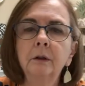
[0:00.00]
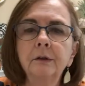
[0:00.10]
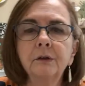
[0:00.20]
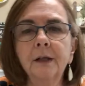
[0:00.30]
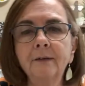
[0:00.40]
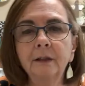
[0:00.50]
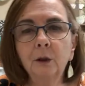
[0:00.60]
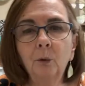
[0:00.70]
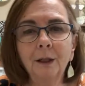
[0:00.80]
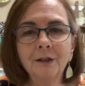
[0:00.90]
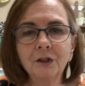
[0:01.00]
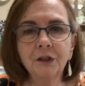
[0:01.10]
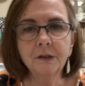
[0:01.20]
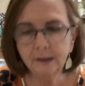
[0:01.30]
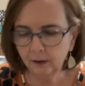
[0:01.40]
If you have any
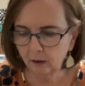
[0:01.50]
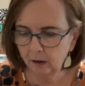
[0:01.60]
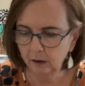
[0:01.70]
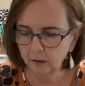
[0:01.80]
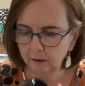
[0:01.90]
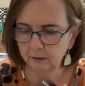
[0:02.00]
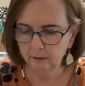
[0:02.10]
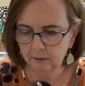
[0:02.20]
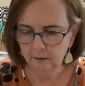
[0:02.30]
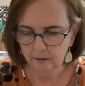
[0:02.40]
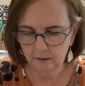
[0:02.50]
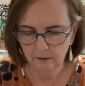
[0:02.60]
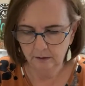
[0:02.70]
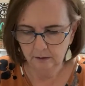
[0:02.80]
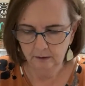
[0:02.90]
questions at all,
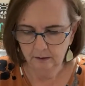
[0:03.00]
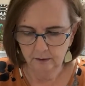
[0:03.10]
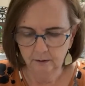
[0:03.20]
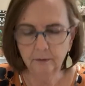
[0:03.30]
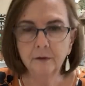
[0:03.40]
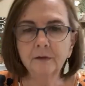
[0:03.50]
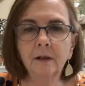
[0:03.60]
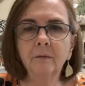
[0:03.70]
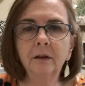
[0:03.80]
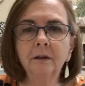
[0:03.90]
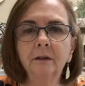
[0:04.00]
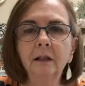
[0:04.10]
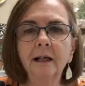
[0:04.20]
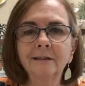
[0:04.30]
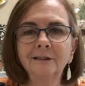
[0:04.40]
or something you'd
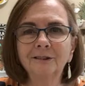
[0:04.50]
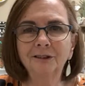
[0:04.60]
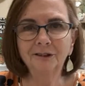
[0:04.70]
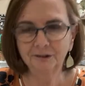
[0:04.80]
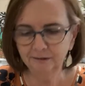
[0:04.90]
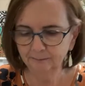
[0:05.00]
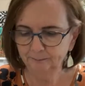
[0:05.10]
like to do,